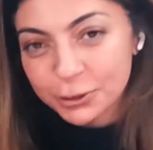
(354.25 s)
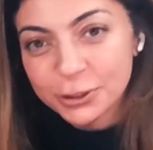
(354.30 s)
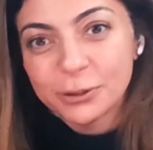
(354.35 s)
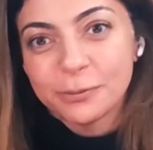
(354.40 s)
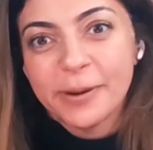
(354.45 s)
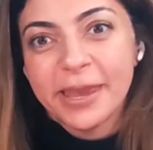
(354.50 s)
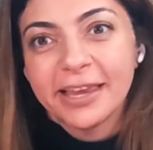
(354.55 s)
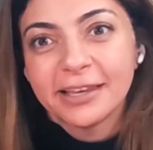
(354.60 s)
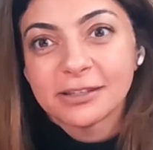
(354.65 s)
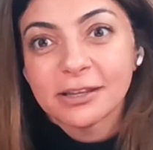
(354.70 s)

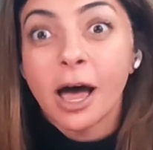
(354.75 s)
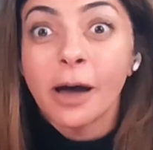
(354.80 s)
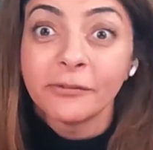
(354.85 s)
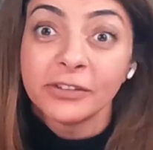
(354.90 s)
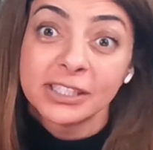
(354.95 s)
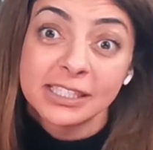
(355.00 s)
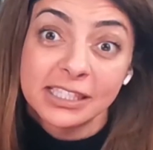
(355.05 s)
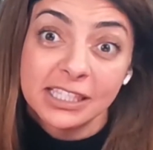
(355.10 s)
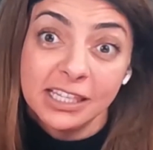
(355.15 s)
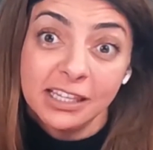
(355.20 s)
space.
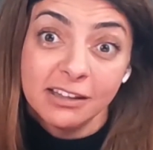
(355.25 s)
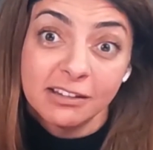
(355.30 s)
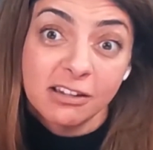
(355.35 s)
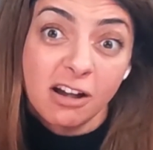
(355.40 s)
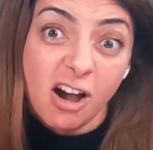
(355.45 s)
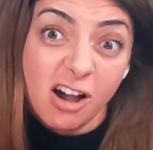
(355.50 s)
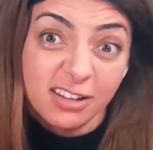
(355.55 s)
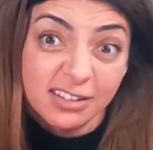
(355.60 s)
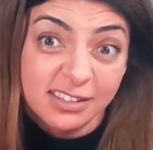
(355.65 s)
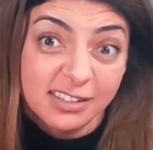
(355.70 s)
Obviously,
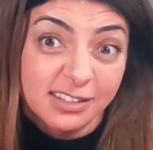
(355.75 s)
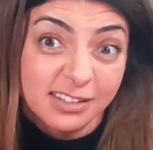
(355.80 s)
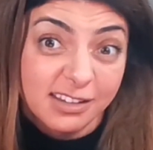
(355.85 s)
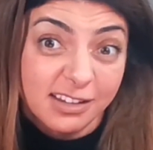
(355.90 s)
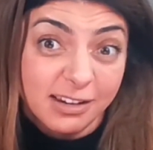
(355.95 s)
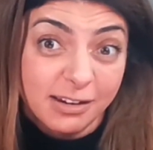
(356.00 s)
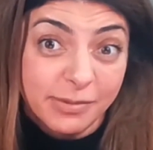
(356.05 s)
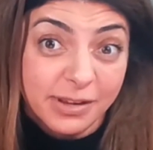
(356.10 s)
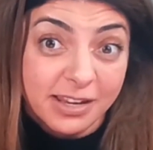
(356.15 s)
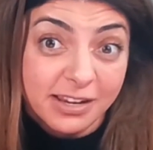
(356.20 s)
cost is
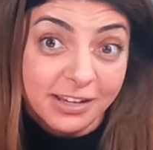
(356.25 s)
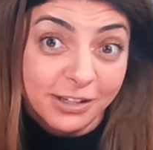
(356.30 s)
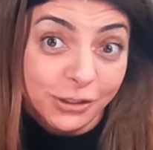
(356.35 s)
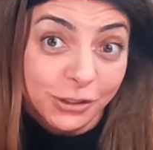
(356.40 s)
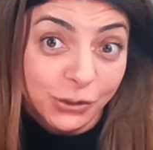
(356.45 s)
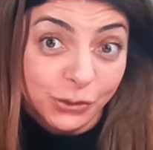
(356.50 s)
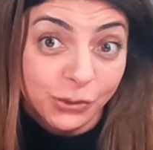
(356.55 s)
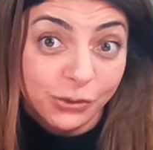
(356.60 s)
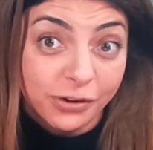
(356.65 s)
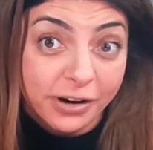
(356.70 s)
going to be an
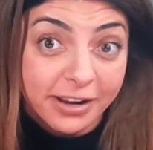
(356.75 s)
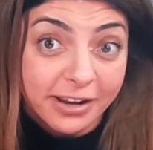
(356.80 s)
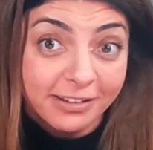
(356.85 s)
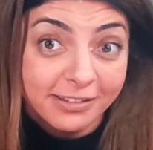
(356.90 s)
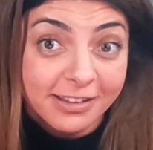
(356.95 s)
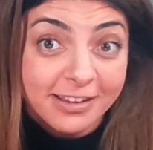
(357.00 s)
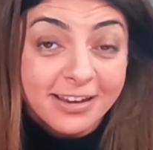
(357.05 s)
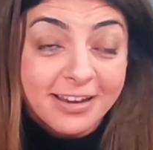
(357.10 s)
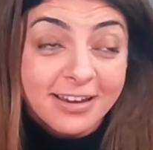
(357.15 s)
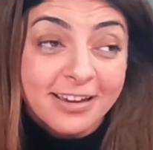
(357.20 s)
issue,
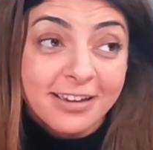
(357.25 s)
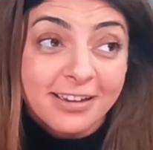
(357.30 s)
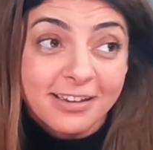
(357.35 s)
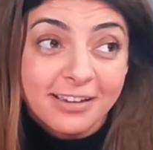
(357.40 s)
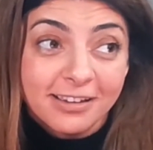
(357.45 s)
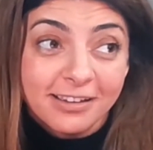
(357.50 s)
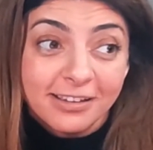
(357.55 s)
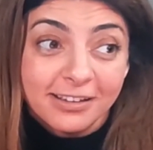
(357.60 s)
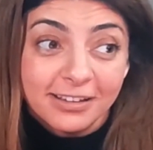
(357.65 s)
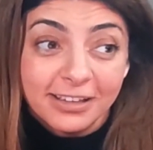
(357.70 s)
right?
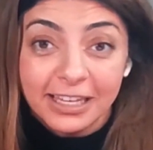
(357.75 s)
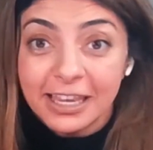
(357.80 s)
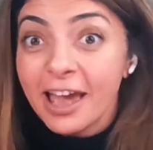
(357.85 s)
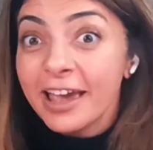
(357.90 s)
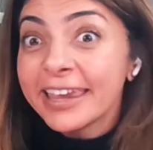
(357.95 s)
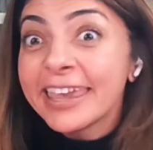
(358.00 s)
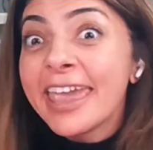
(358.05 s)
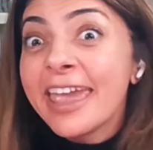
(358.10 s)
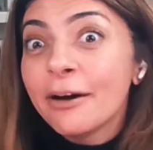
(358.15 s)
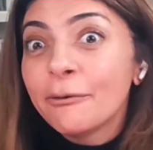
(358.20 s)
Like,
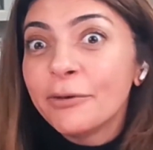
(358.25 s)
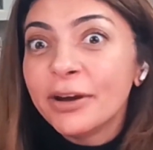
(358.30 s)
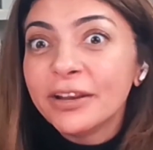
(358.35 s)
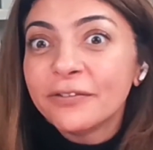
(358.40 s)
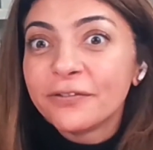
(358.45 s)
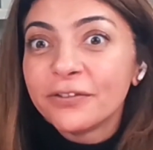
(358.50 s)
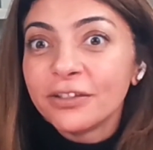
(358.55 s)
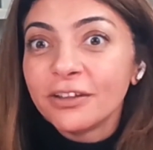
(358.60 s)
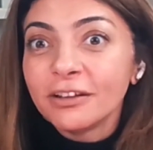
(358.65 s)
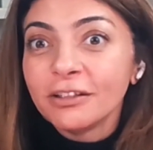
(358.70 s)
I can't
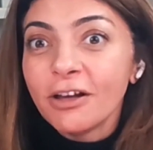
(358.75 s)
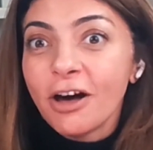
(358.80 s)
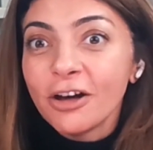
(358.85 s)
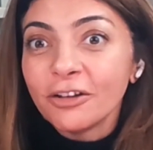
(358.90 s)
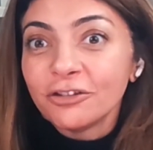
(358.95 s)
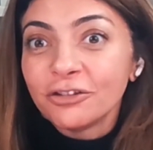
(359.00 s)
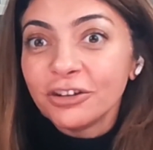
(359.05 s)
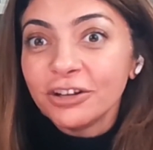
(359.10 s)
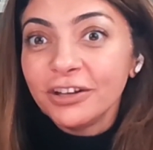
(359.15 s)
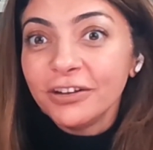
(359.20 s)
wait for the
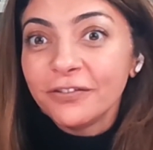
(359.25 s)
laundry